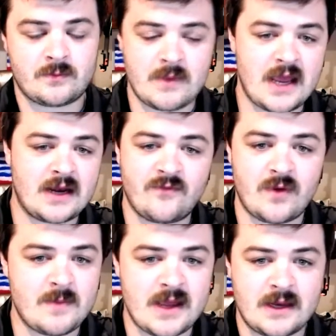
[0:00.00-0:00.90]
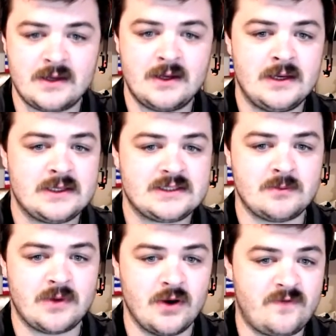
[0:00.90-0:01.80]
Man, have we made
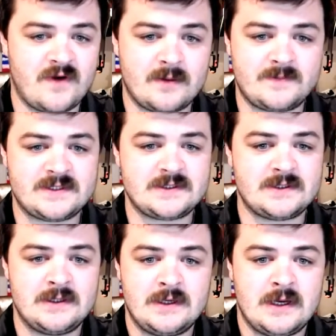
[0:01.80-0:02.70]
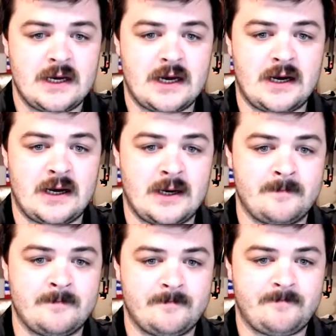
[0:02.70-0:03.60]
some goof ups.
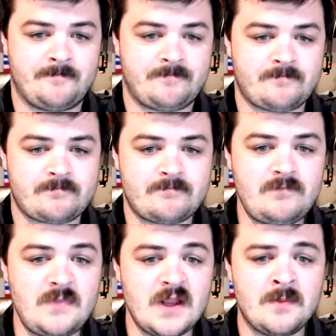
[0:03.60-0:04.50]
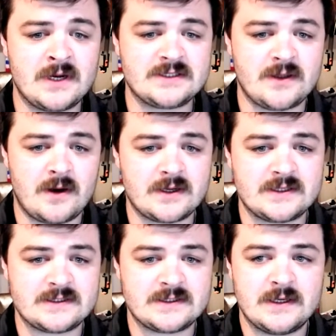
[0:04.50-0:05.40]
But as long
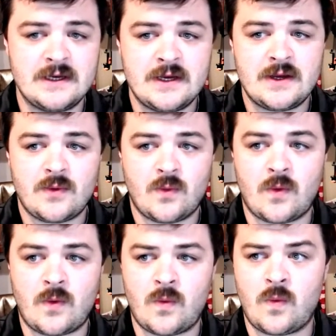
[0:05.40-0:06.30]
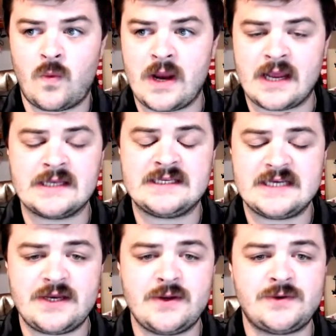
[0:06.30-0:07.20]
as we
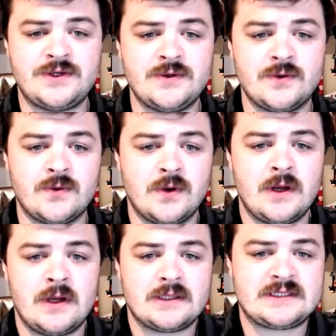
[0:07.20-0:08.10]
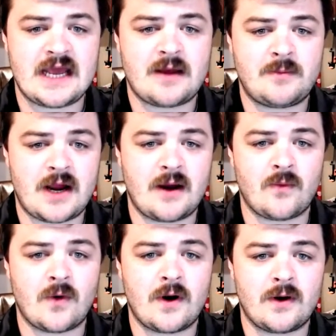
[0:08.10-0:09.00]
continue to stand by our
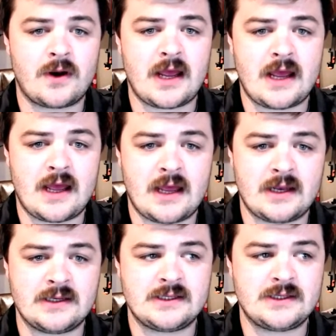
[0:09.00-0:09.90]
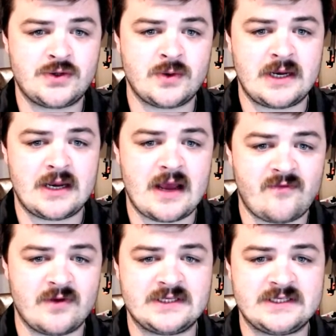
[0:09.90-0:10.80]
word and treat
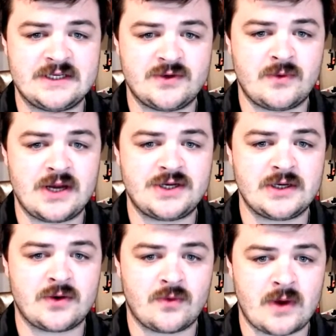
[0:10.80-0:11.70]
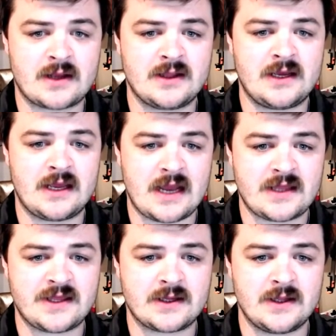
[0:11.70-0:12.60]
every situation correctly and
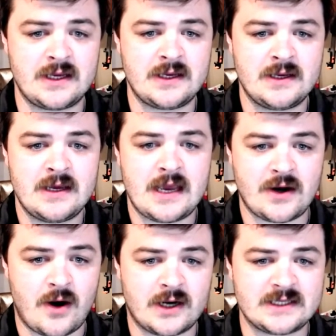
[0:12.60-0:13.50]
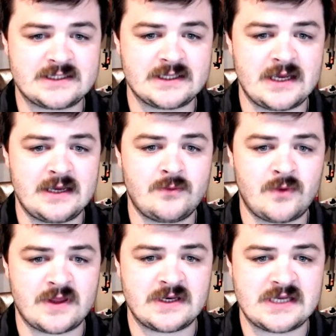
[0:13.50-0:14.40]
ethically and honestly
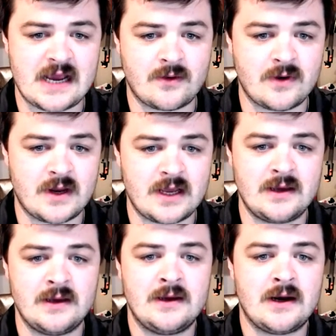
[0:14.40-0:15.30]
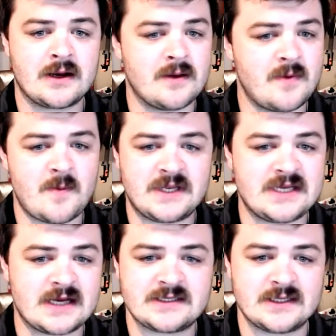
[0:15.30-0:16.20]
with integrity, a commitment to
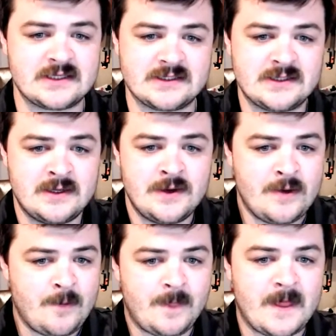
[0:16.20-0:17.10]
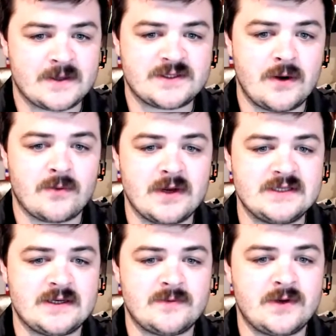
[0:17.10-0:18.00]
excellence, there's no
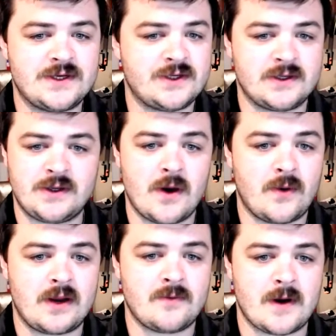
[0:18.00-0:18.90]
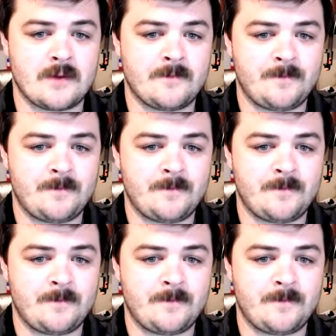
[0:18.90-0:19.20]
reason we should go anywhere.